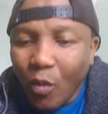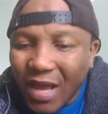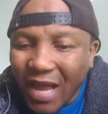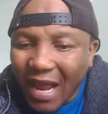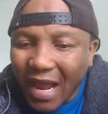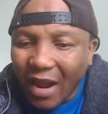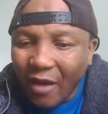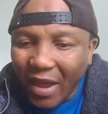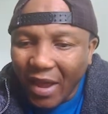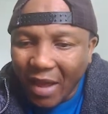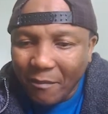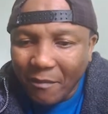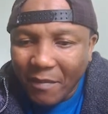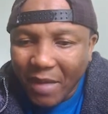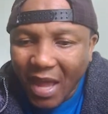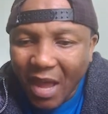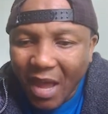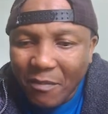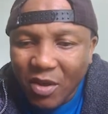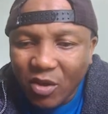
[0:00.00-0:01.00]
we got
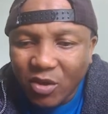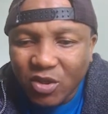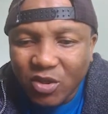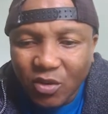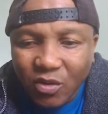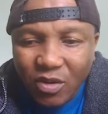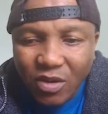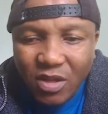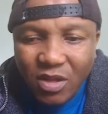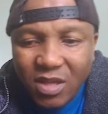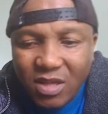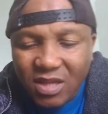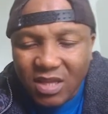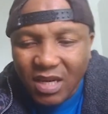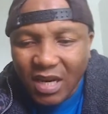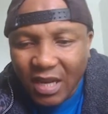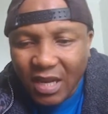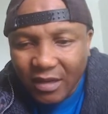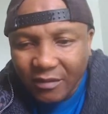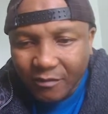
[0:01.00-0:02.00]
m equal to
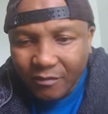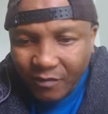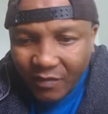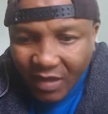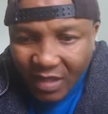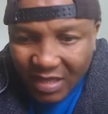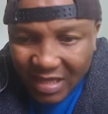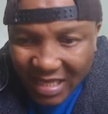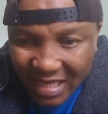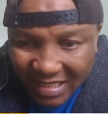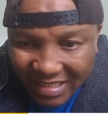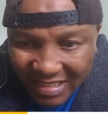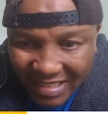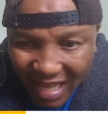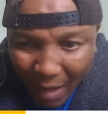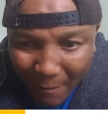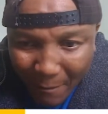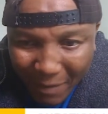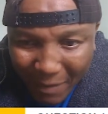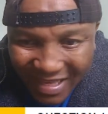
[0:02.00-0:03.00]
3. This
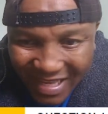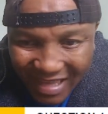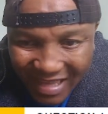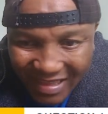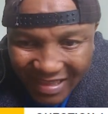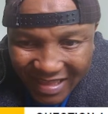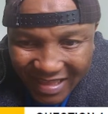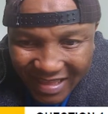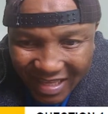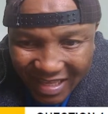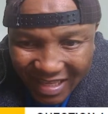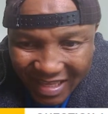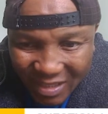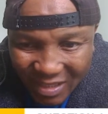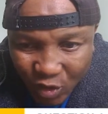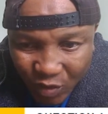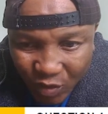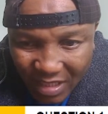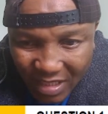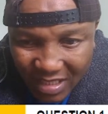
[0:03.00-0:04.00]
number here, that's what you
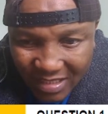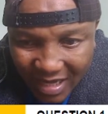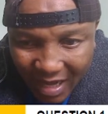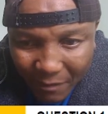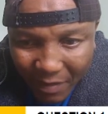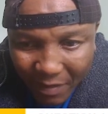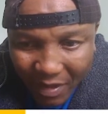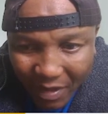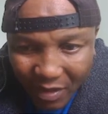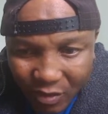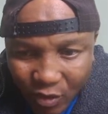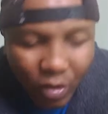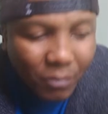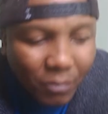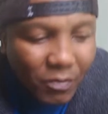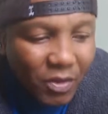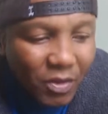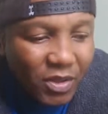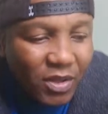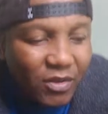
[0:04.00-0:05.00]
need. This number. Don't worry
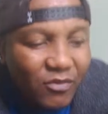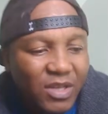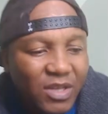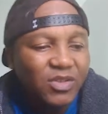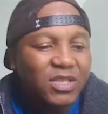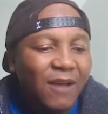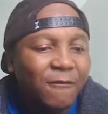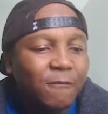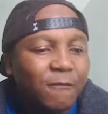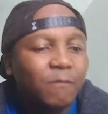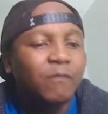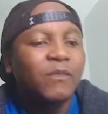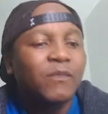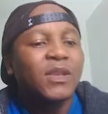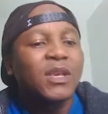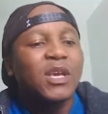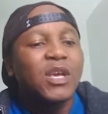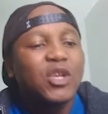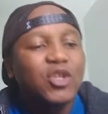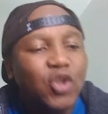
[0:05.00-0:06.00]
about the rest of the stuff.
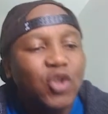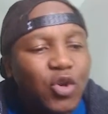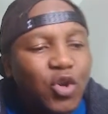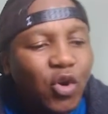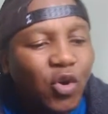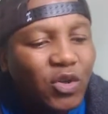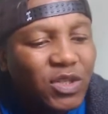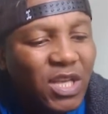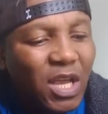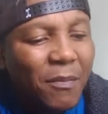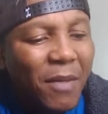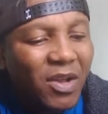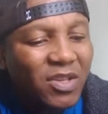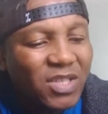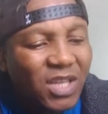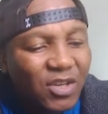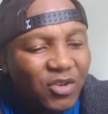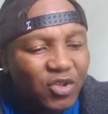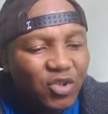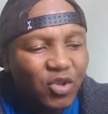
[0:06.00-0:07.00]
So you can say
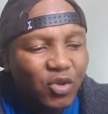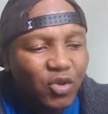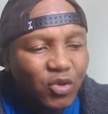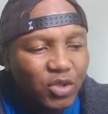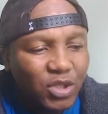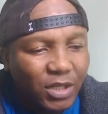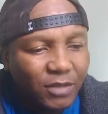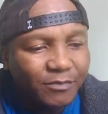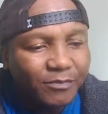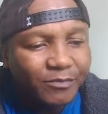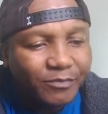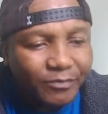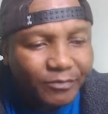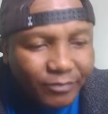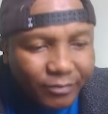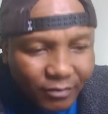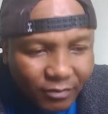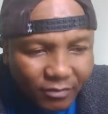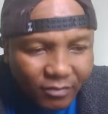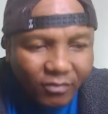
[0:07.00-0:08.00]
auxiliary solution
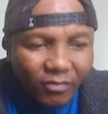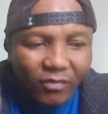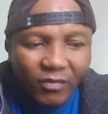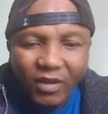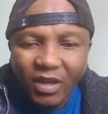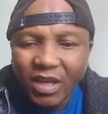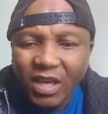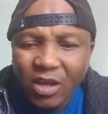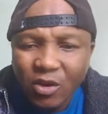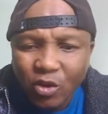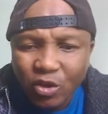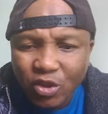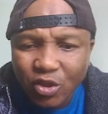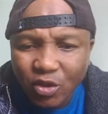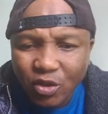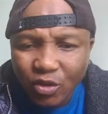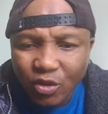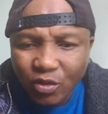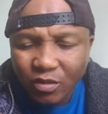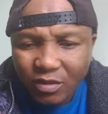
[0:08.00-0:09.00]
equal
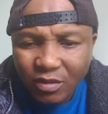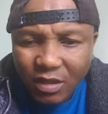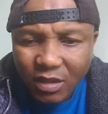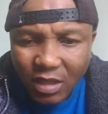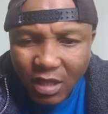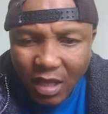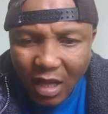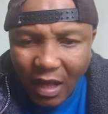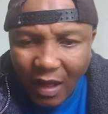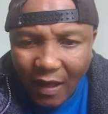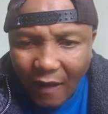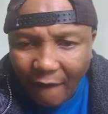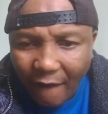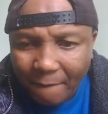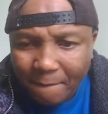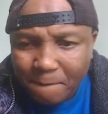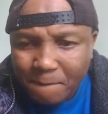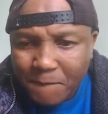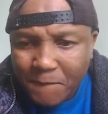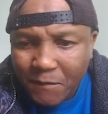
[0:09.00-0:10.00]
to,
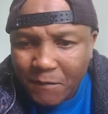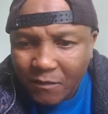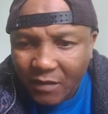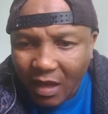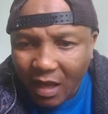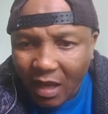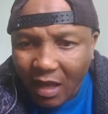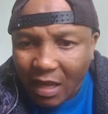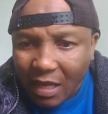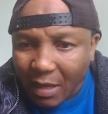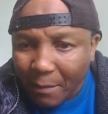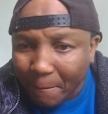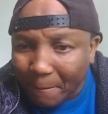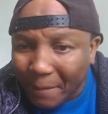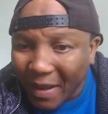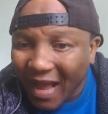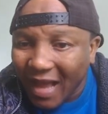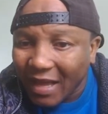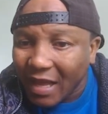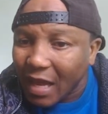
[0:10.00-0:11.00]

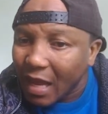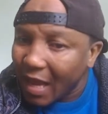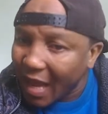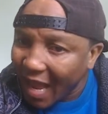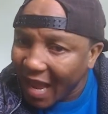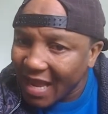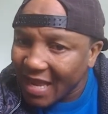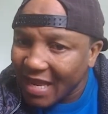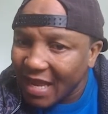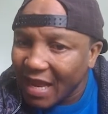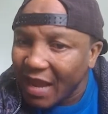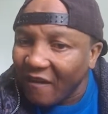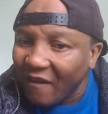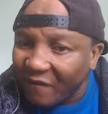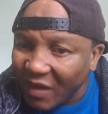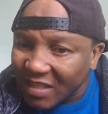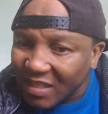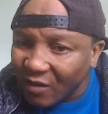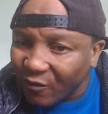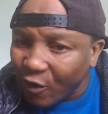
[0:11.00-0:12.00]
but hey,
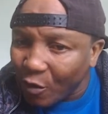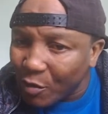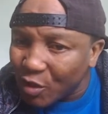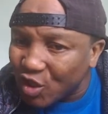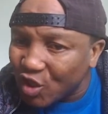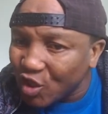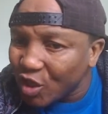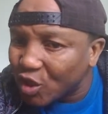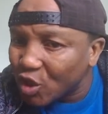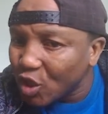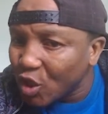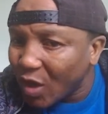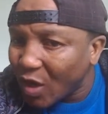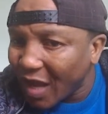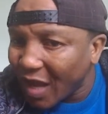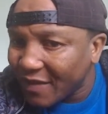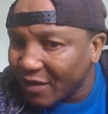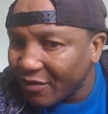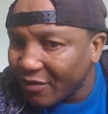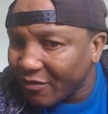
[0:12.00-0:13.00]
first and foremost, you need to
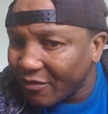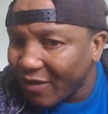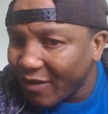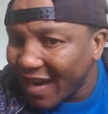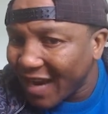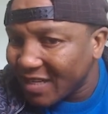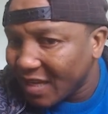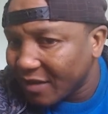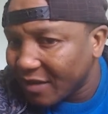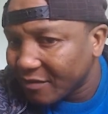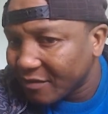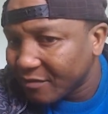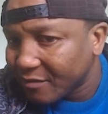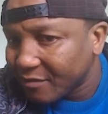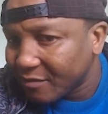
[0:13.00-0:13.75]
look at the right here.